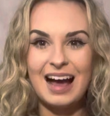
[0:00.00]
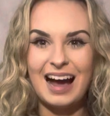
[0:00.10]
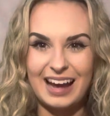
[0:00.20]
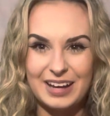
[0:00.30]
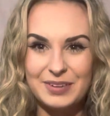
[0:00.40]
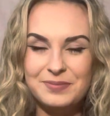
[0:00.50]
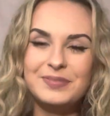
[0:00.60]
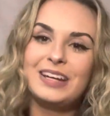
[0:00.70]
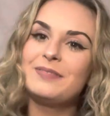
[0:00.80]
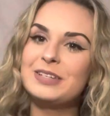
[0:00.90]
Hi, my
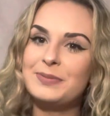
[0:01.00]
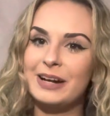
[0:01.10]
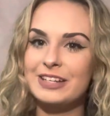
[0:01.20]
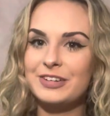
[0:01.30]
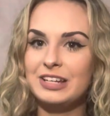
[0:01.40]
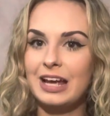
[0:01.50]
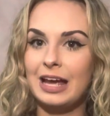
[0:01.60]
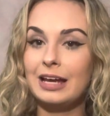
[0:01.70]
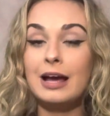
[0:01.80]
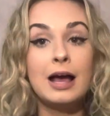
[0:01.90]
name is Paris
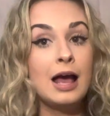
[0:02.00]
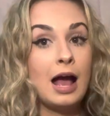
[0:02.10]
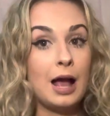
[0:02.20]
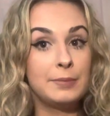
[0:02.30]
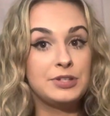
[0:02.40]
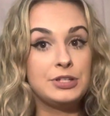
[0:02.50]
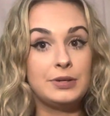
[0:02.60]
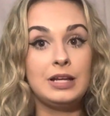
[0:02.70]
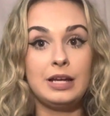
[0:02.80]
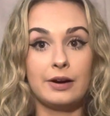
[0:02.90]
Grenier. I'm a
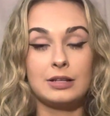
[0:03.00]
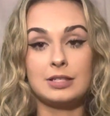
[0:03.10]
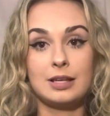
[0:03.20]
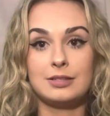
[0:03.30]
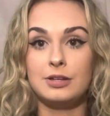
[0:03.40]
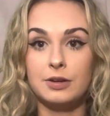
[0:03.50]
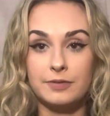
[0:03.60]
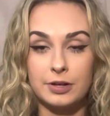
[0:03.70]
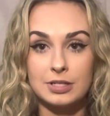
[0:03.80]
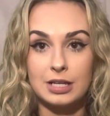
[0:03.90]
student here at Stetson
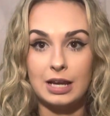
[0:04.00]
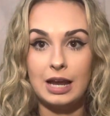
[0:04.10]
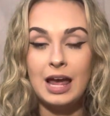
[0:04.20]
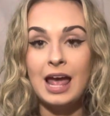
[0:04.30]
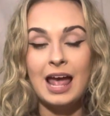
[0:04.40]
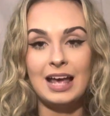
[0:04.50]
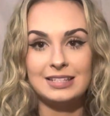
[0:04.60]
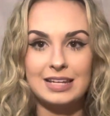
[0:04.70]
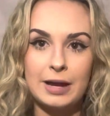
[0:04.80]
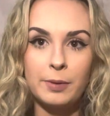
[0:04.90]
University, and
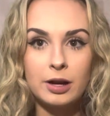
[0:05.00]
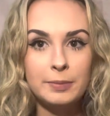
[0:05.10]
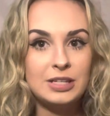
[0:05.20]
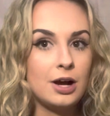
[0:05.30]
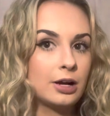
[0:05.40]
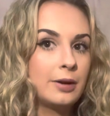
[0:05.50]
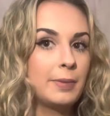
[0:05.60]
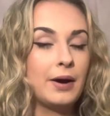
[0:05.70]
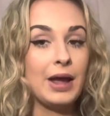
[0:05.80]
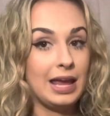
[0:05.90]
today we're going to be talking
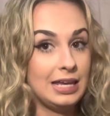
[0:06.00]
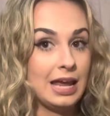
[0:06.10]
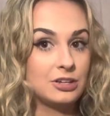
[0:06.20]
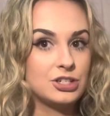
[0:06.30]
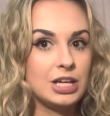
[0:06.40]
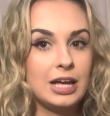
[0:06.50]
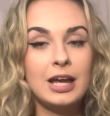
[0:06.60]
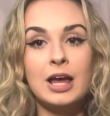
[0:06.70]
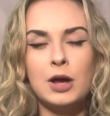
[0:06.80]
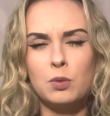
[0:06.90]
about ADHD.
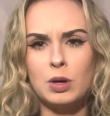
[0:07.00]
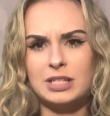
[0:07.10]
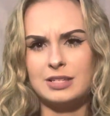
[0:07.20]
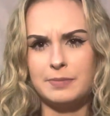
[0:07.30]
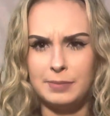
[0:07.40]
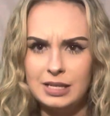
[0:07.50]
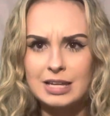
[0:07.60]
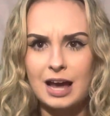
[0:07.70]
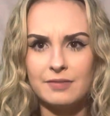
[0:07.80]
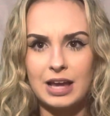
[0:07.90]
What does it mean to
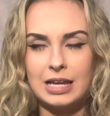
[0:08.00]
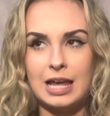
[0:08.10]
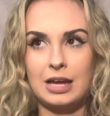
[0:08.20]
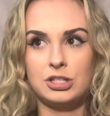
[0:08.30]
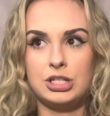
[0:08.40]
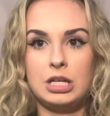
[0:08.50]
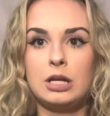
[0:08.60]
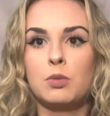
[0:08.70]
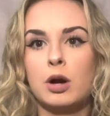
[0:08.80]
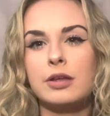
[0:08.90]
have ADHD?
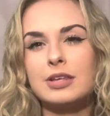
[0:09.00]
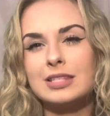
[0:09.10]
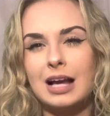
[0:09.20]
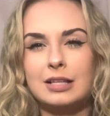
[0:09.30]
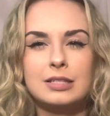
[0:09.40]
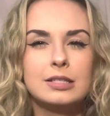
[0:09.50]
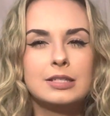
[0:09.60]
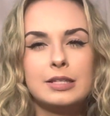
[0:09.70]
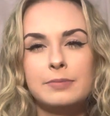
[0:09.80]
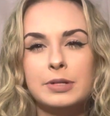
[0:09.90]
What are the signs and
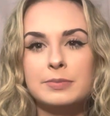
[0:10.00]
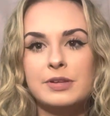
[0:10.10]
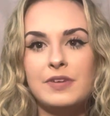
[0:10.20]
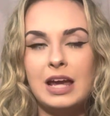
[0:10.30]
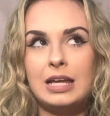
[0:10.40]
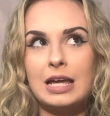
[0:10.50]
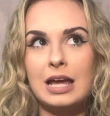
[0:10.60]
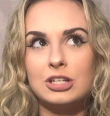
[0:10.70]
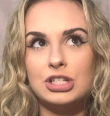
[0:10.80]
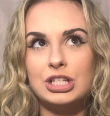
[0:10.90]
symptoms of
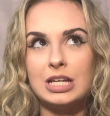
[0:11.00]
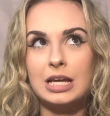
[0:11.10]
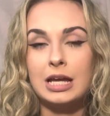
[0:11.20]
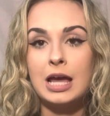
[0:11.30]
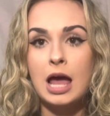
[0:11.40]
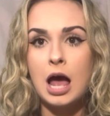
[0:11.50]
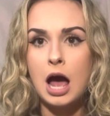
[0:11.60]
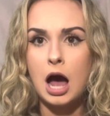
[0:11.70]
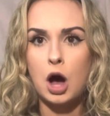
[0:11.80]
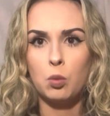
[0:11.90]
ADHD?
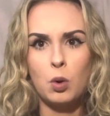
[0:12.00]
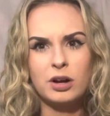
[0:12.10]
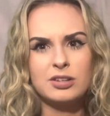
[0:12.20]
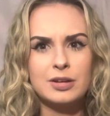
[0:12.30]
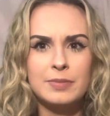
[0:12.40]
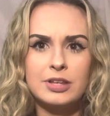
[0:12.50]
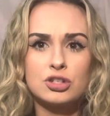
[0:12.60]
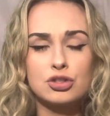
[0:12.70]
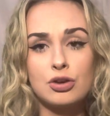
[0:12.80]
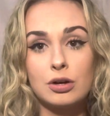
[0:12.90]
What are some of the
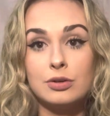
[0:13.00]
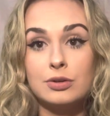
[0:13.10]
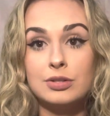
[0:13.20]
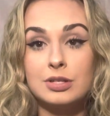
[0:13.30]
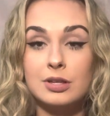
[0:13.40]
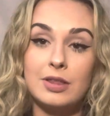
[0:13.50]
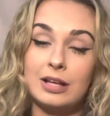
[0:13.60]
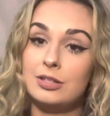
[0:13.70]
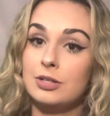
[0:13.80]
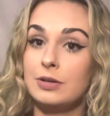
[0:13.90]
struggles that
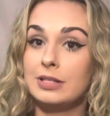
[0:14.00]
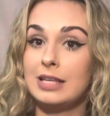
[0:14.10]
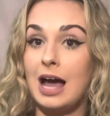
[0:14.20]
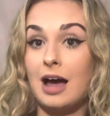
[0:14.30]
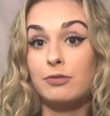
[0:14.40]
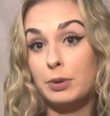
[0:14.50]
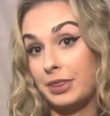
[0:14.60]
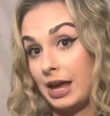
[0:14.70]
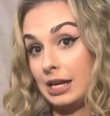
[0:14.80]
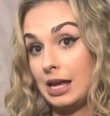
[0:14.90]
students have with
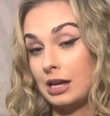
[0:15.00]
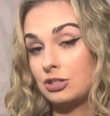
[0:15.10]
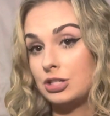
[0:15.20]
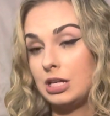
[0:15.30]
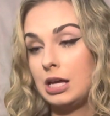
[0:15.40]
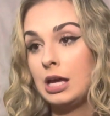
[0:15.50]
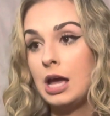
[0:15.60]
ADHD?